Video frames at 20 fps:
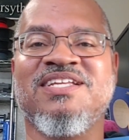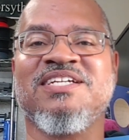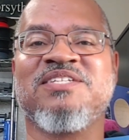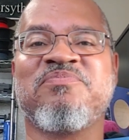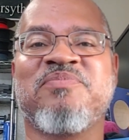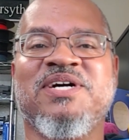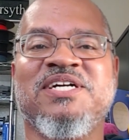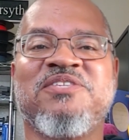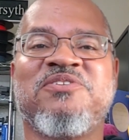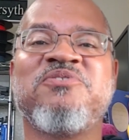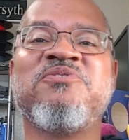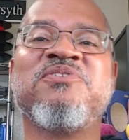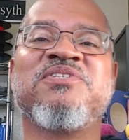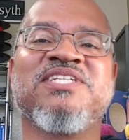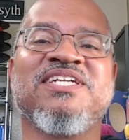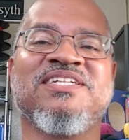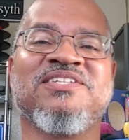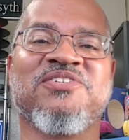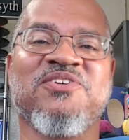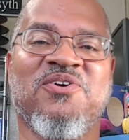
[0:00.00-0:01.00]
That's my 2
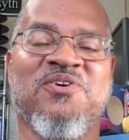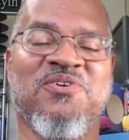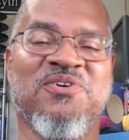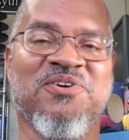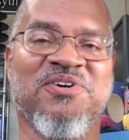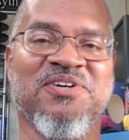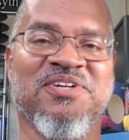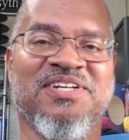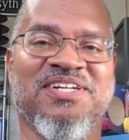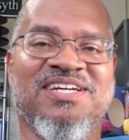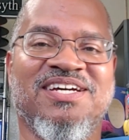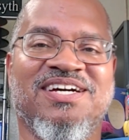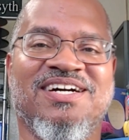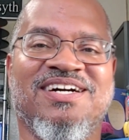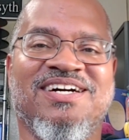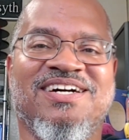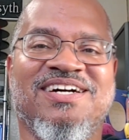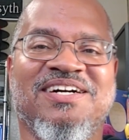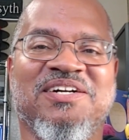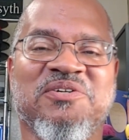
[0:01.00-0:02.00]
cents on
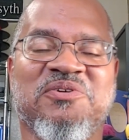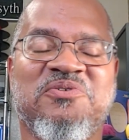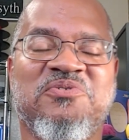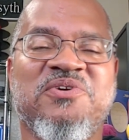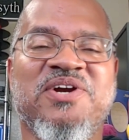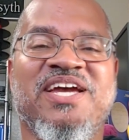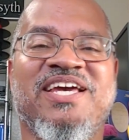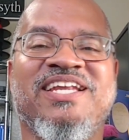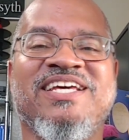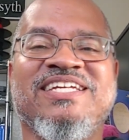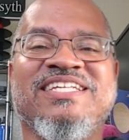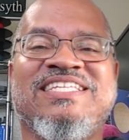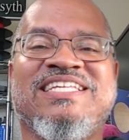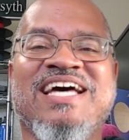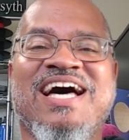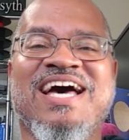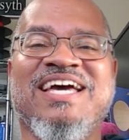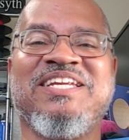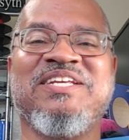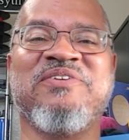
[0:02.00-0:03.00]
creating
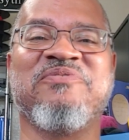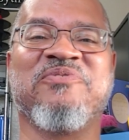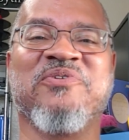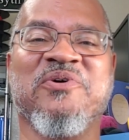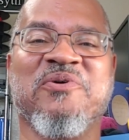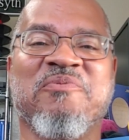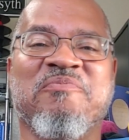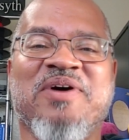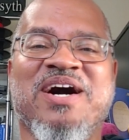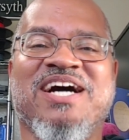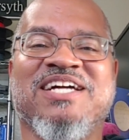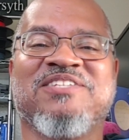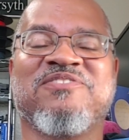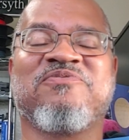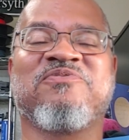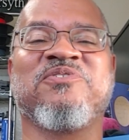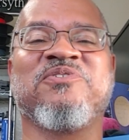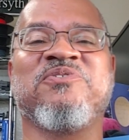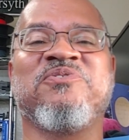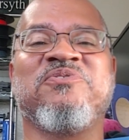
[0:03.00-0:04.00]
tiny
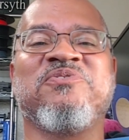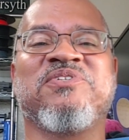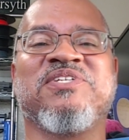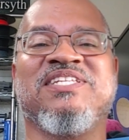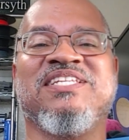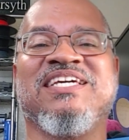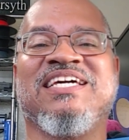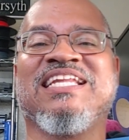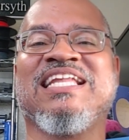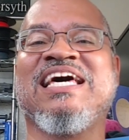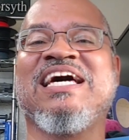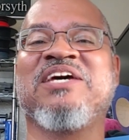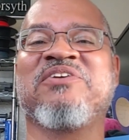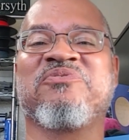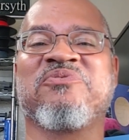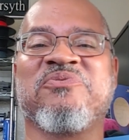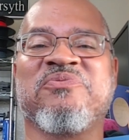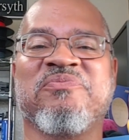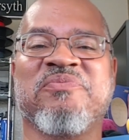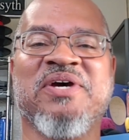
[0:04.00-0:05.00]
robots for use in the
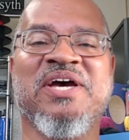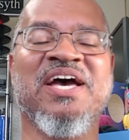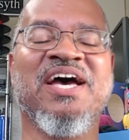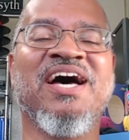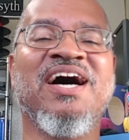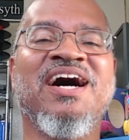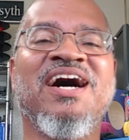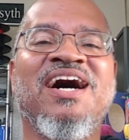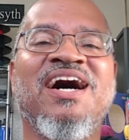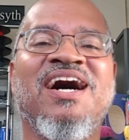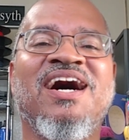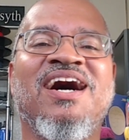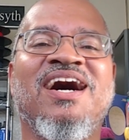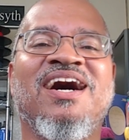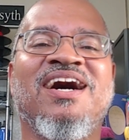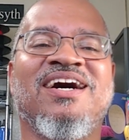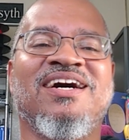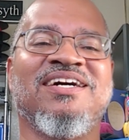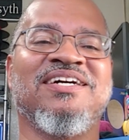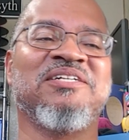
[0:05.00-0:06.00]
classroom.
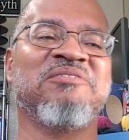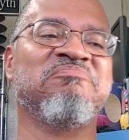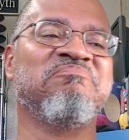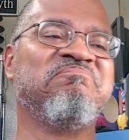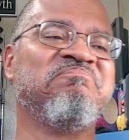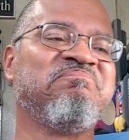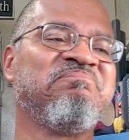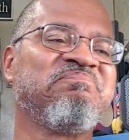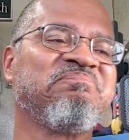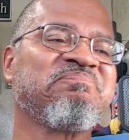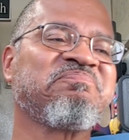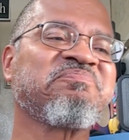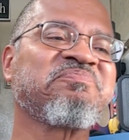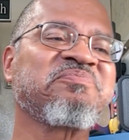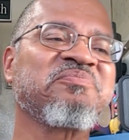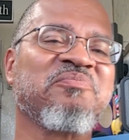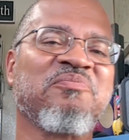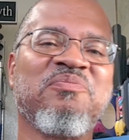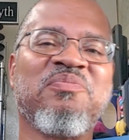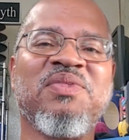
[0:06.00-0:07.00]

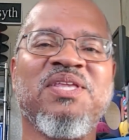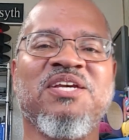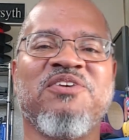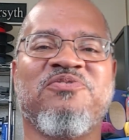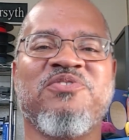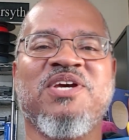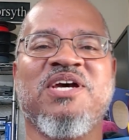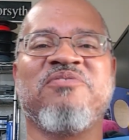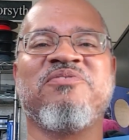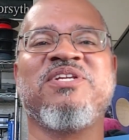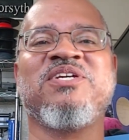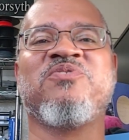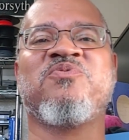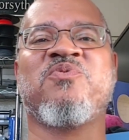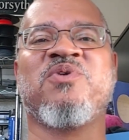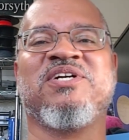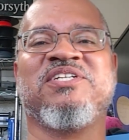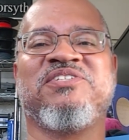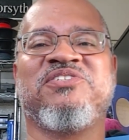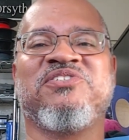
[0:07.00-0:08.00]
If you have any
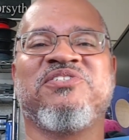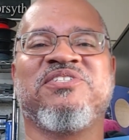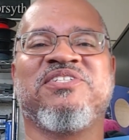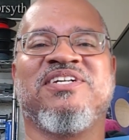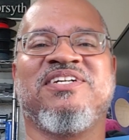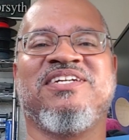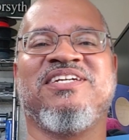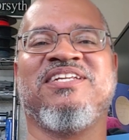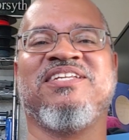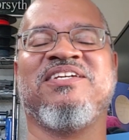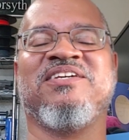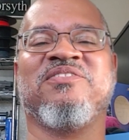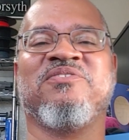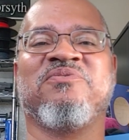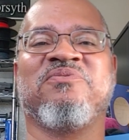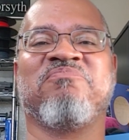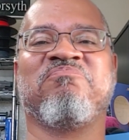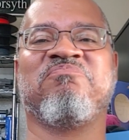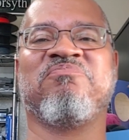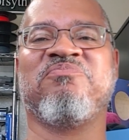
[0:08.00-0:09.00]
questions on any of
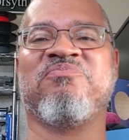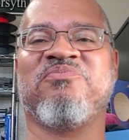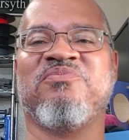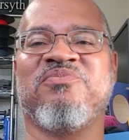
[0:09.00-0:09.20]
the